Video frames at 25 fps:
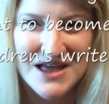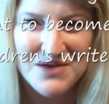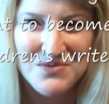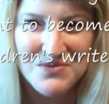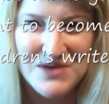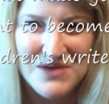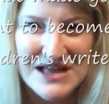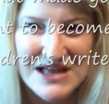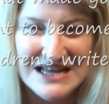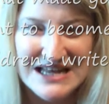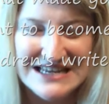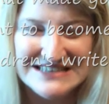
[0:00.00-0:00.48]

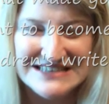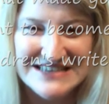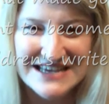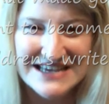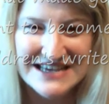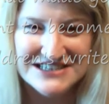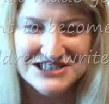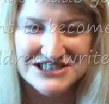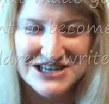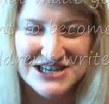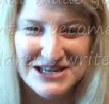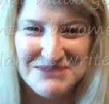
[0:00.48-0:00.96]
Well, it's
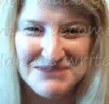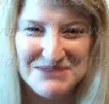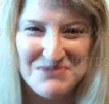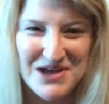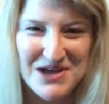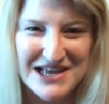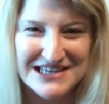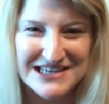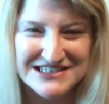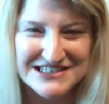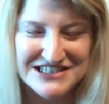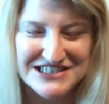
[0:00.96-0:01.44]
actually
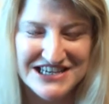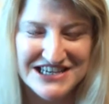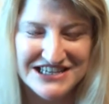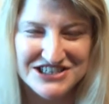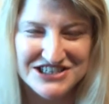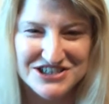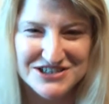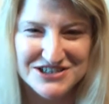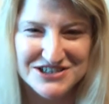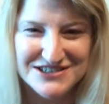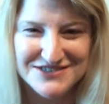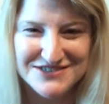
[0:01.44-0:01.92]
my
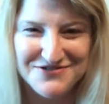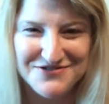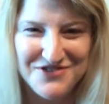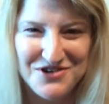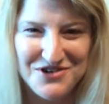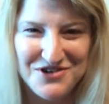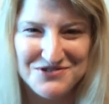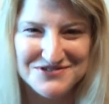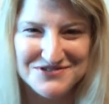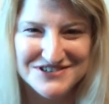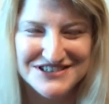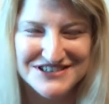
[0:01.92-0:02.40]
teacher's
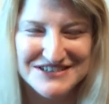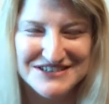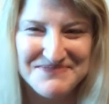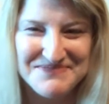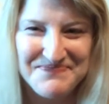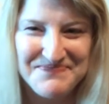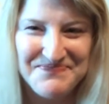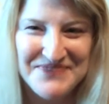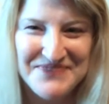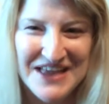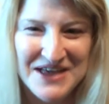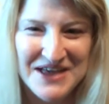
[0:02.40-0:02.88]
fault.
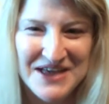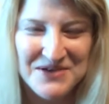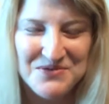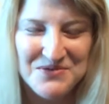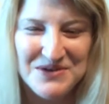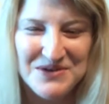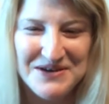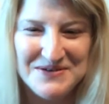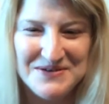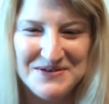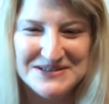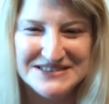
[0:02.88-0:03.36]

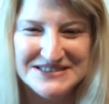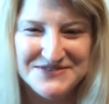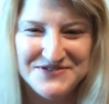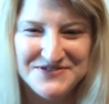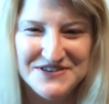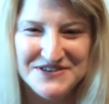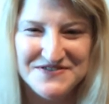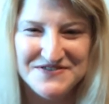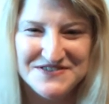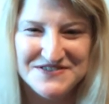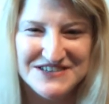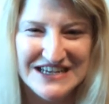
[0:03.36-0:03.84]
When I was
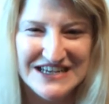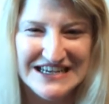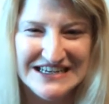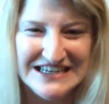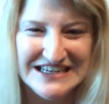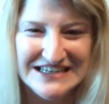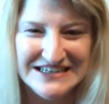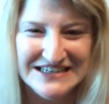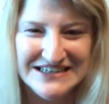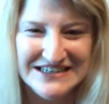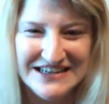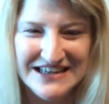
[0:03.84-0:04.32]

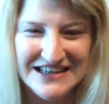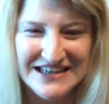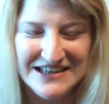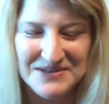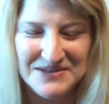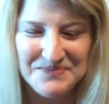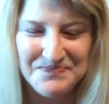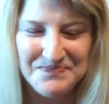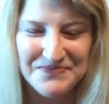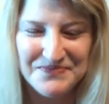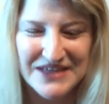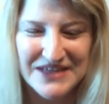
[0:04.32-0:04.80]
15,
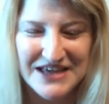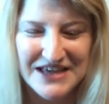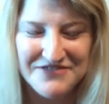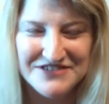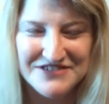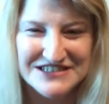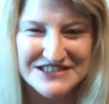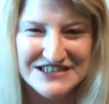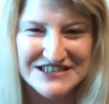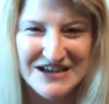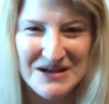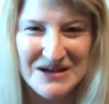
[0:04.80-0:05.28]

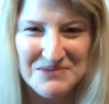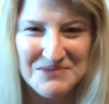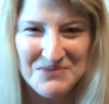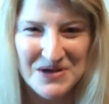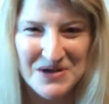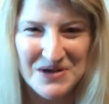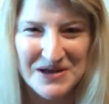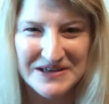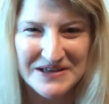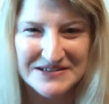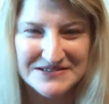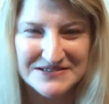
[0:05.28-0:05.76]
every time
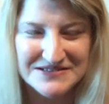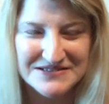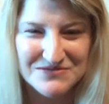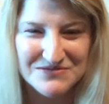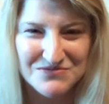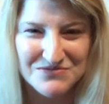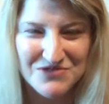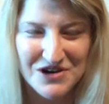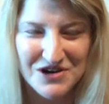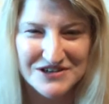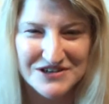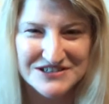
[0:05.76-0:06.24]
I
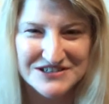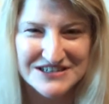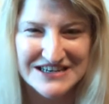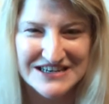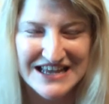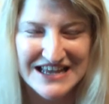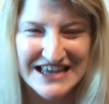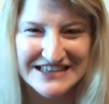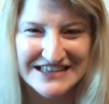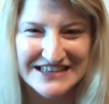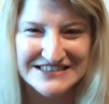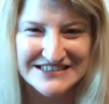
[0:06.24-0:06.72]
wrote
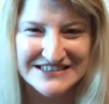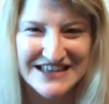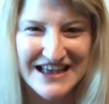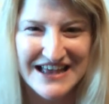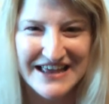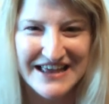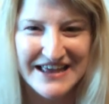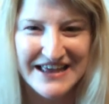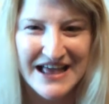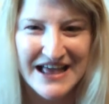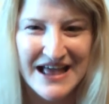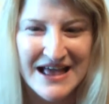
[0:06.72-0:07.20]
an
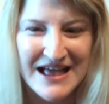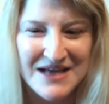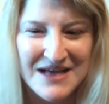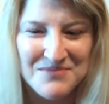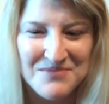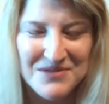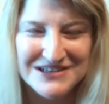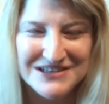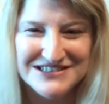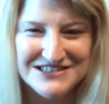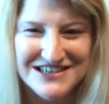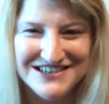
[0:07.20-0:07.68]
essay,
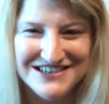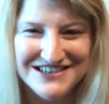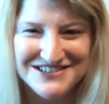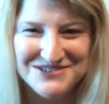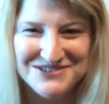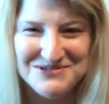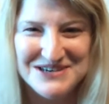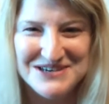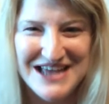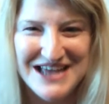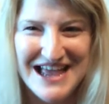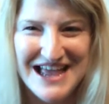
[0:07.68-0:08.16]
my
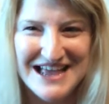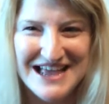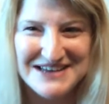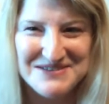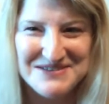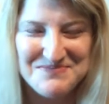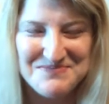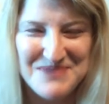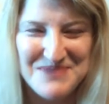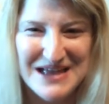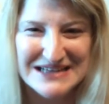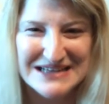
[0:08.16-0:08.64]
teacher would hand
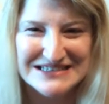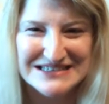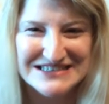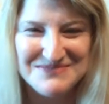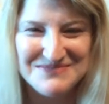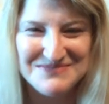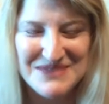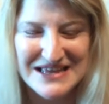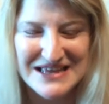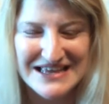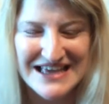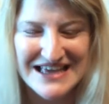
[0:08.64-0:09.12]
it back
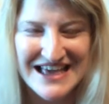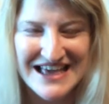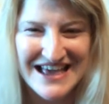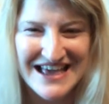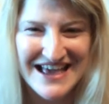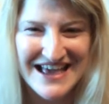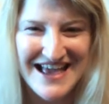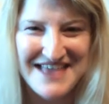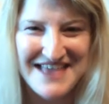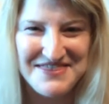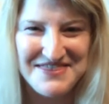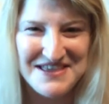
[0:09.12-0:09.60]
to me
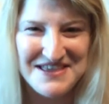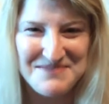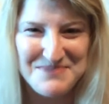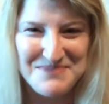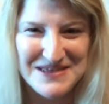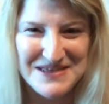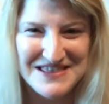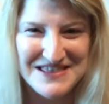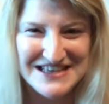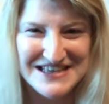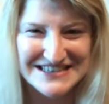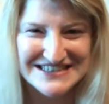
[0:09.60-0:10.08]
and there'd
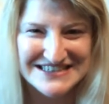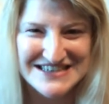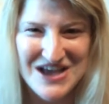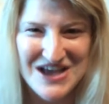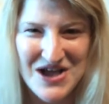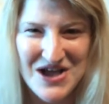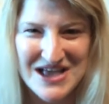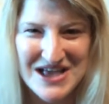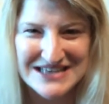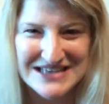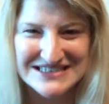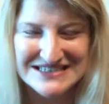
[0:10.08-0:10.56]
be this
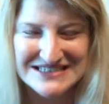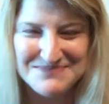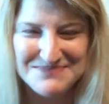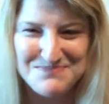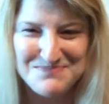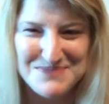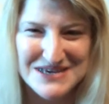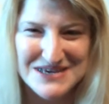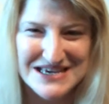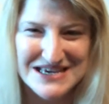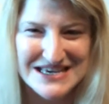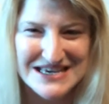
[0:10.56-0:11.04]
nice
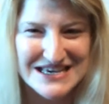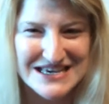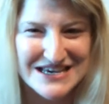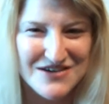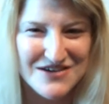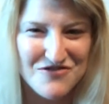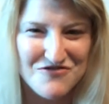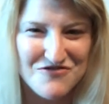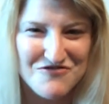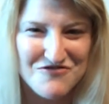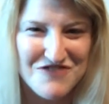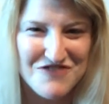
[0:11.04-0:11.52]

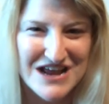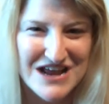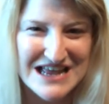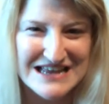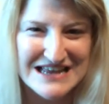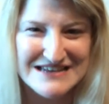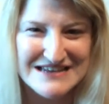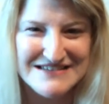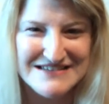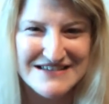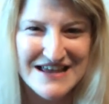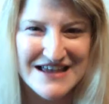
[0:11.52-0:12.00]
big
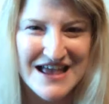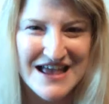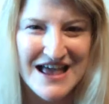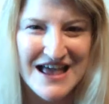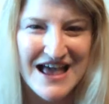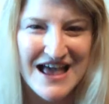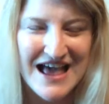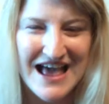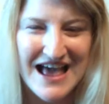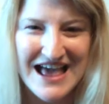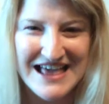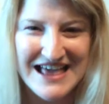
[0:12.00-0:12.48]
red
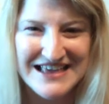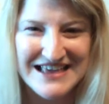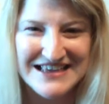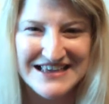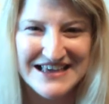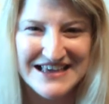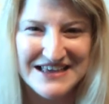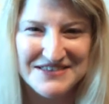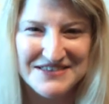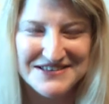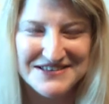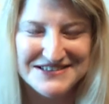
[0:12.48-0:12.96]

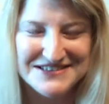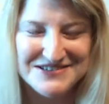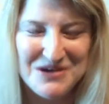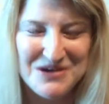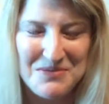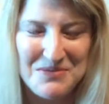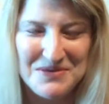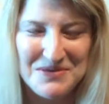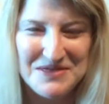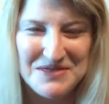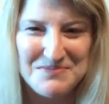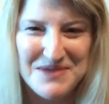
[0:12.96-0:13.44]
A at the
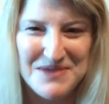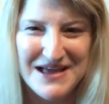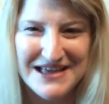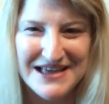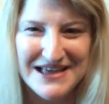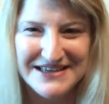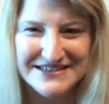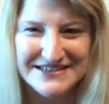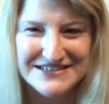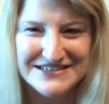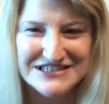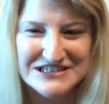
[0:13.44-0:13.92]
top of the
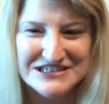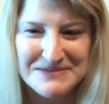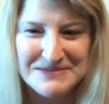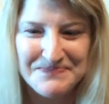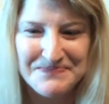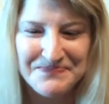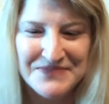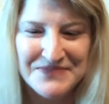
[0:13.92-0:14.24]
page.